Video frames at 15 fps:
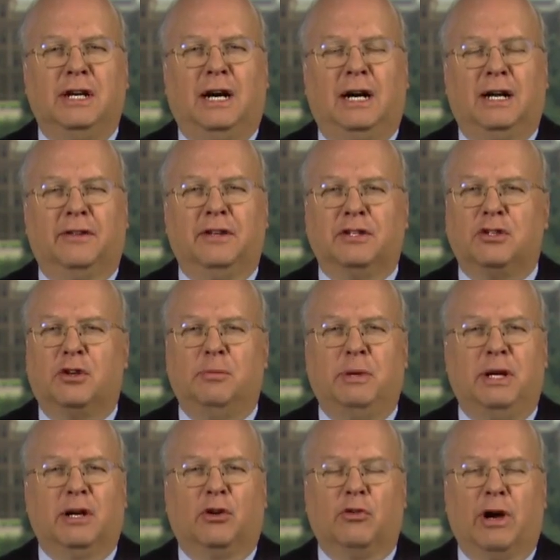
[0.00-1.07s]
Uh, this could
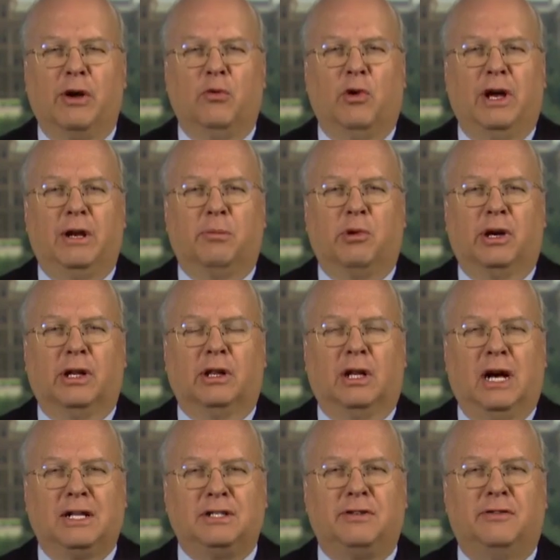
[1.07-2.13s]
be a great way to bring
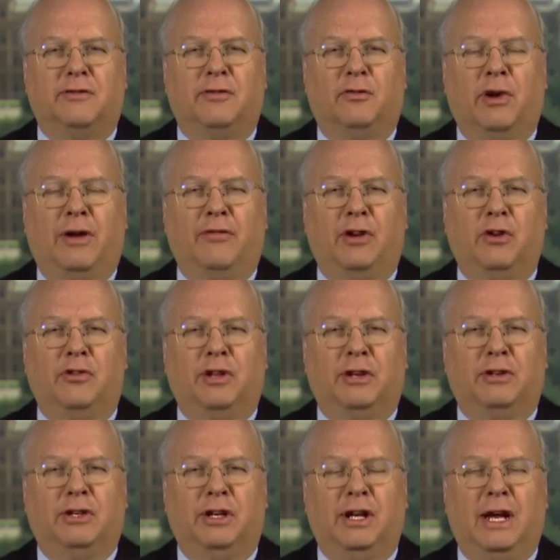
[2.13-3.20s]
lots of revenue
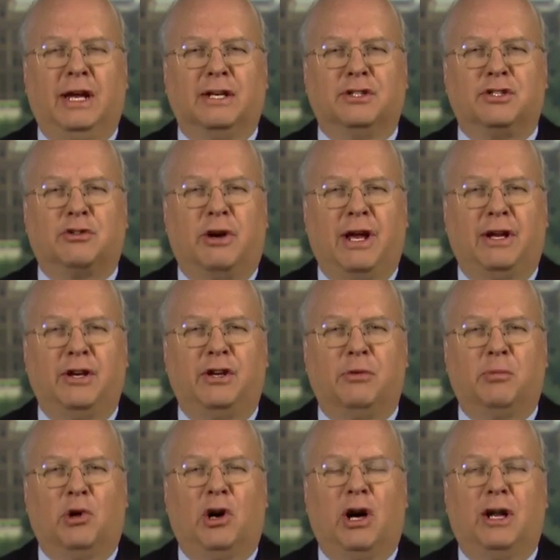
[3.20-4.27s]
that today is stranded
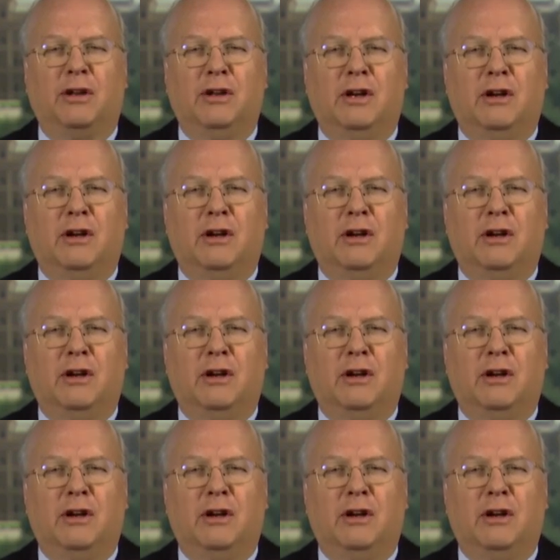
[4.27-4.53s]
abroad